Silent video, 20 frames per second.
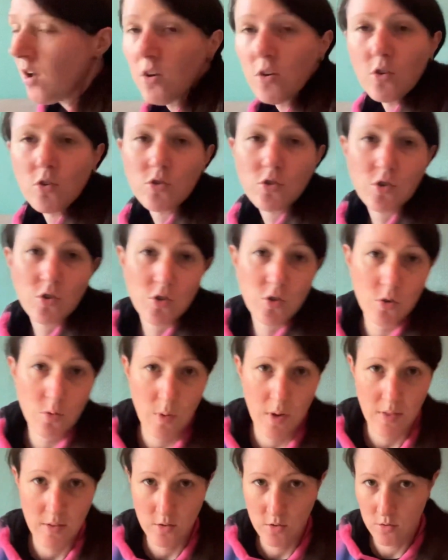Not too sure
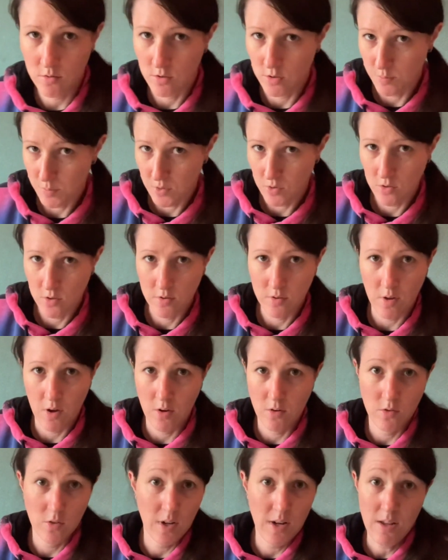where the storage box is
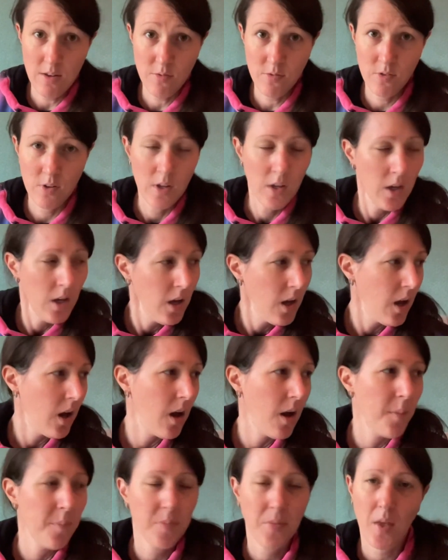going to live.
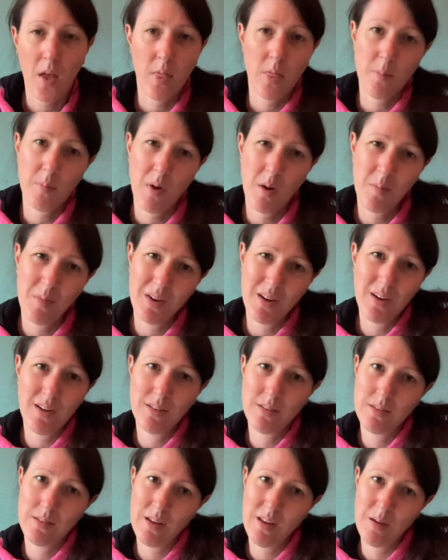At the moment
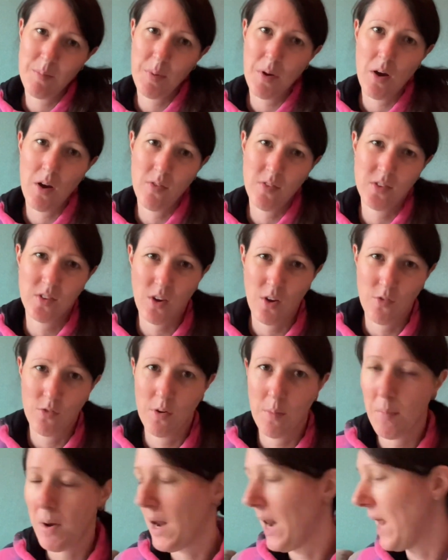it's behind the sofa in my